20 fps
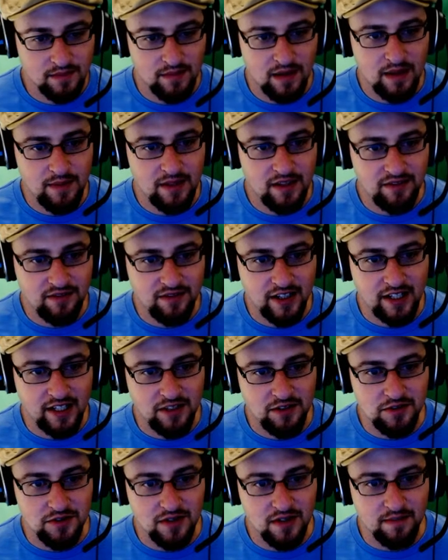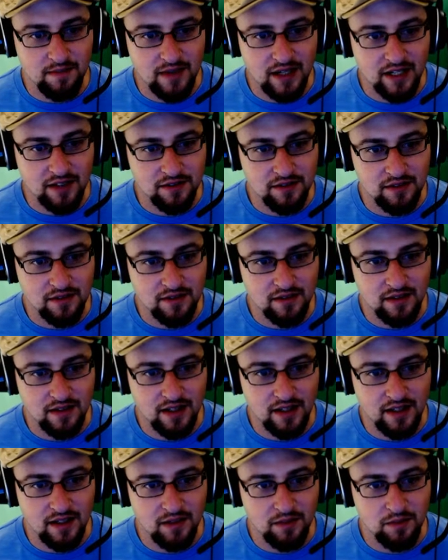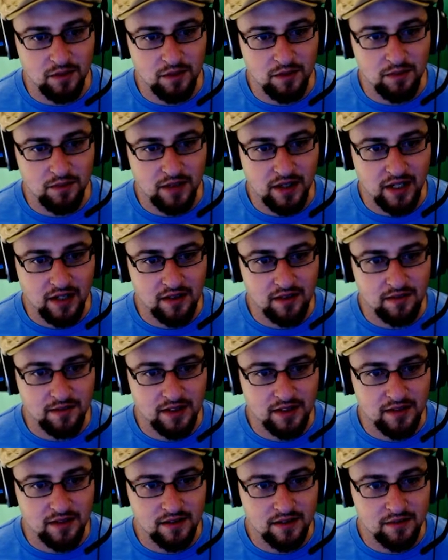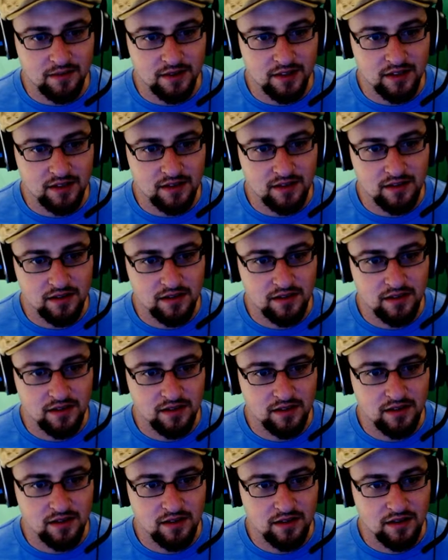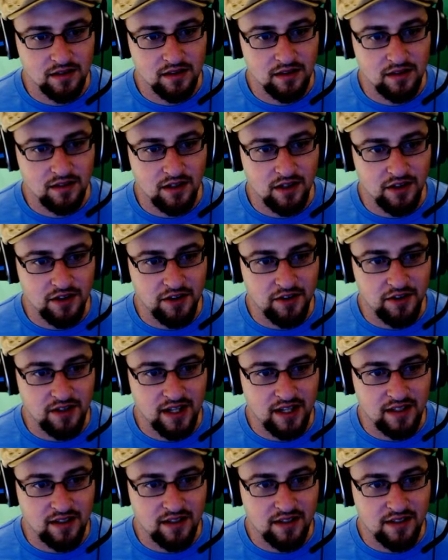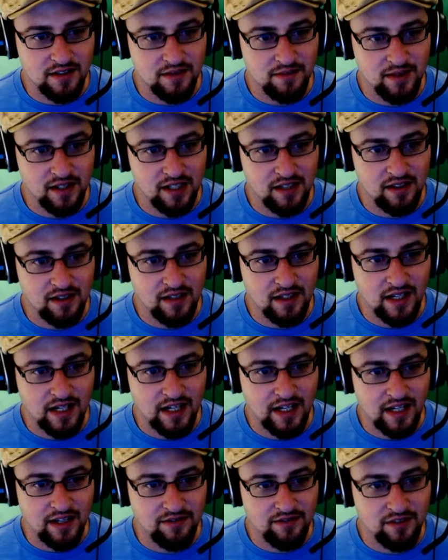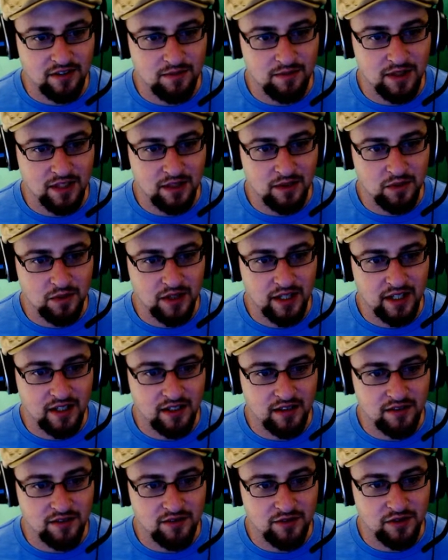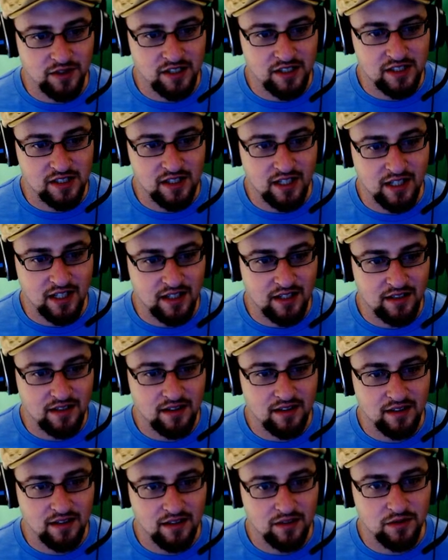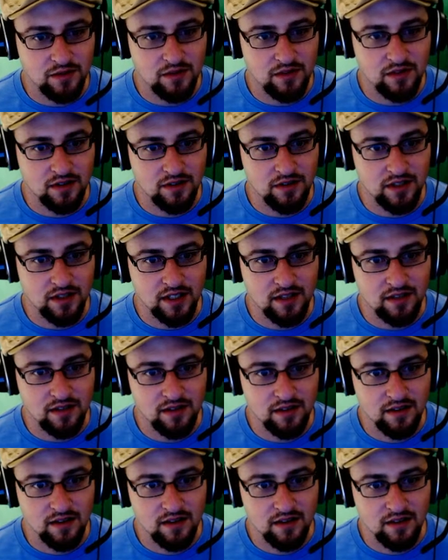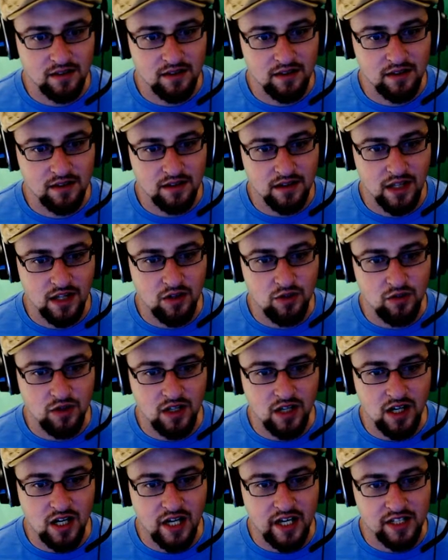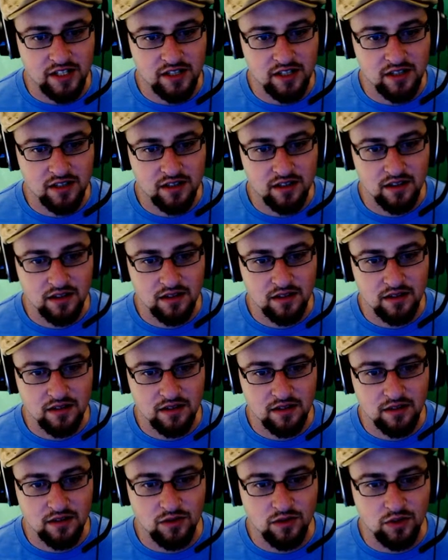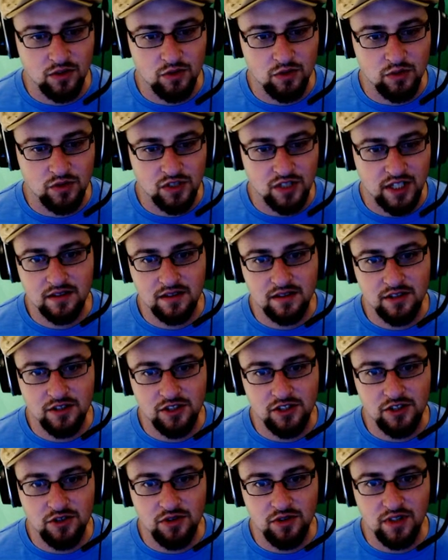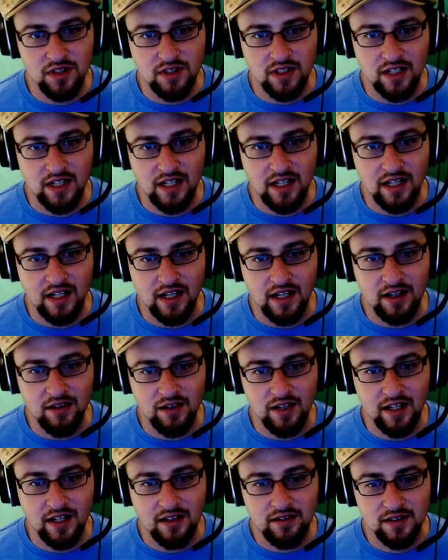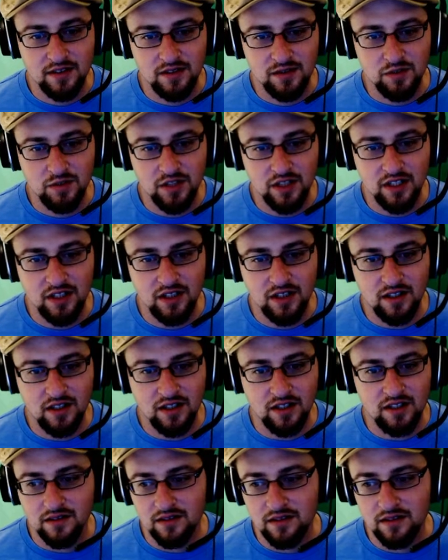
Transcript: Maybe if I use the mouse, then it won't bother me so much. Although that does mean I have to be aware of which side... Oh, okay. Oh, gosh. So, oh, snap. Shoot this guy. I only have one heart.